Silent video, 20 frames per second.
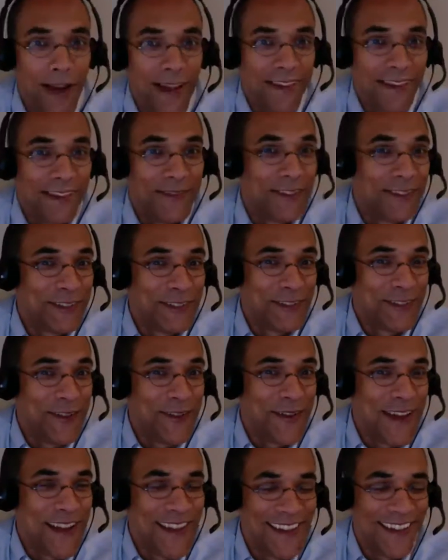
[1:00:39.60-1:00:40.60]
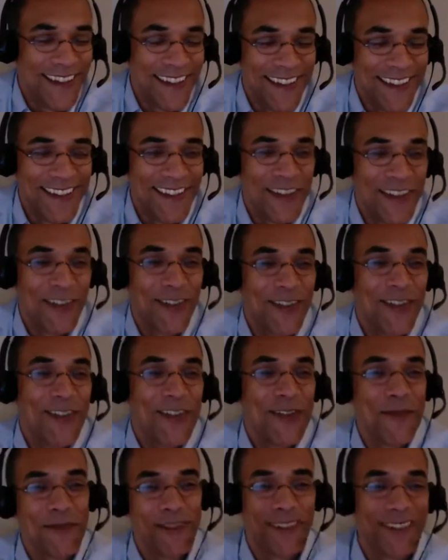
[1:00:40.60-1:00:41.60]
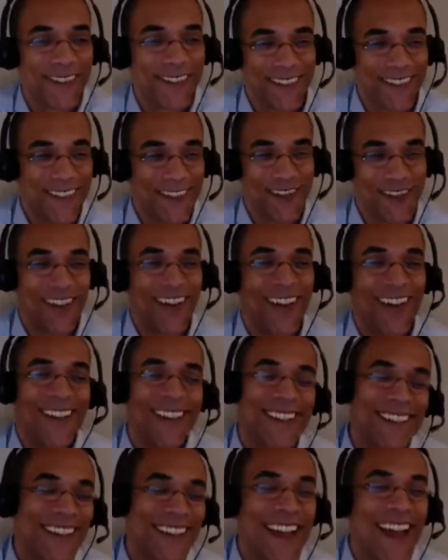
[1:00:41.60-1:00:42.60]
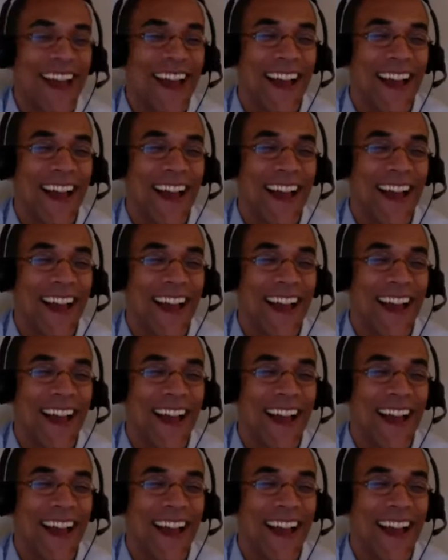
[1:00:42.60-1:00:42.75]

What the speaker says: leave it to you, your personal thoughts.